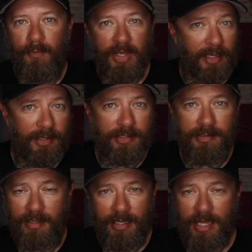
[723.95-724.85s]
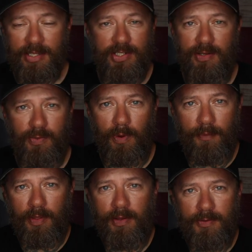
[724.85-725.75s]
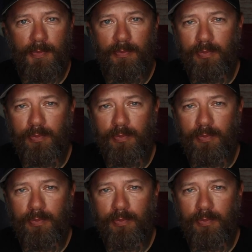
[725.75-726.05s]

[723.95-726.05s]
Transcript: because it's just one of those